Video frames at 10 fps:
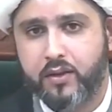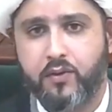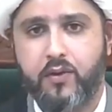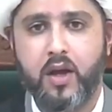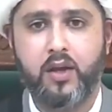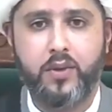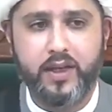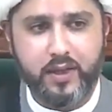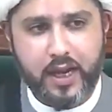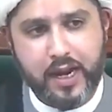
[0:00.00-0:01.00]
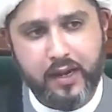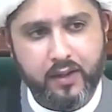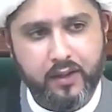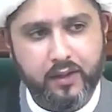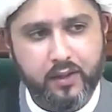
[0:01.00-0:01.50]
the following day,
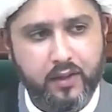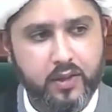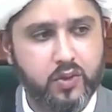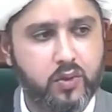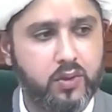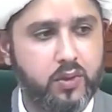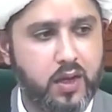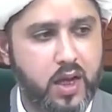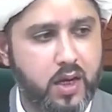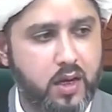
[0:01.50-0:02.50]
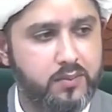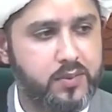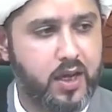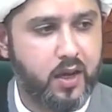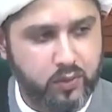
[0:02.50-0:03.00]
Rasulullah
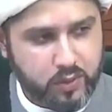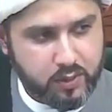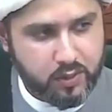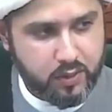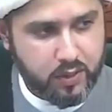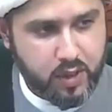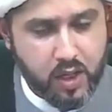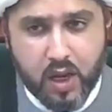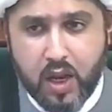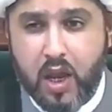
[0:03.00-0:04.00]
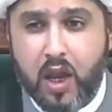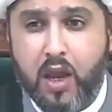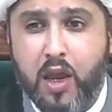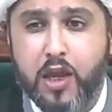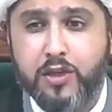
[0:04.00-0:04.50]
comes out.
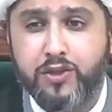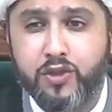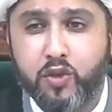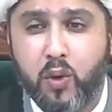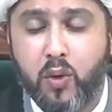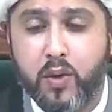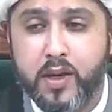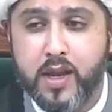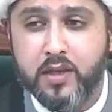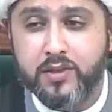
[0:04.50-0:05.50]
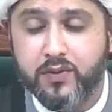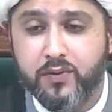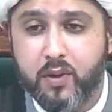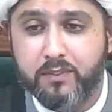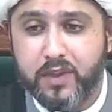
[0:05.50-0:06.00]
Historians
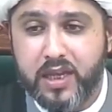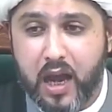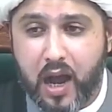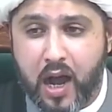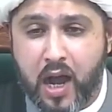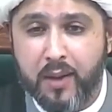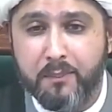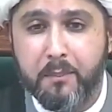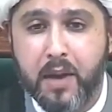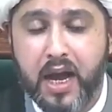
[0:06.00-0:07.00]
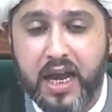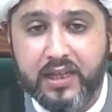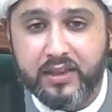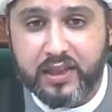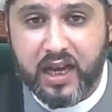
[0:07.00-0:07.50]
from the Amma
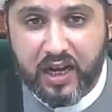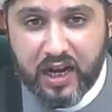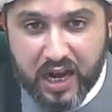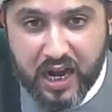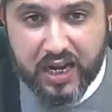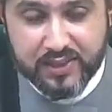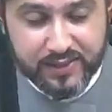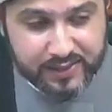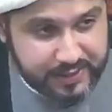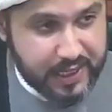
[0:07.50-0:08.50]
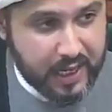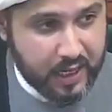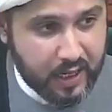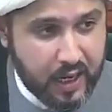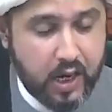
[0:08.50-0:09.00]
and the
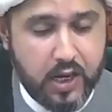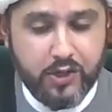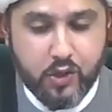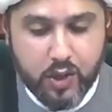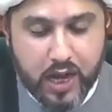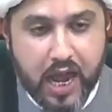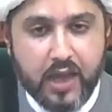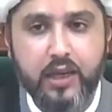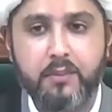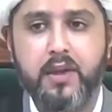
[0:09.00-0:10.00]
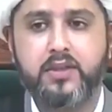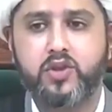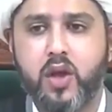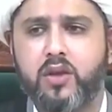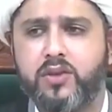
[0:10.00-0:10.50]
Khassa are
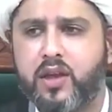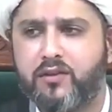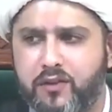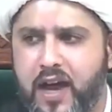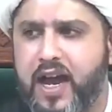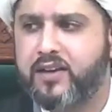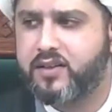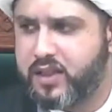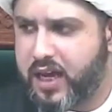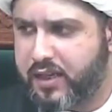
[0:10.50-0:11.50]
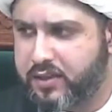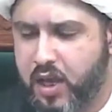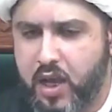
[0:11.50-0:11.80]
unanimous on the fact that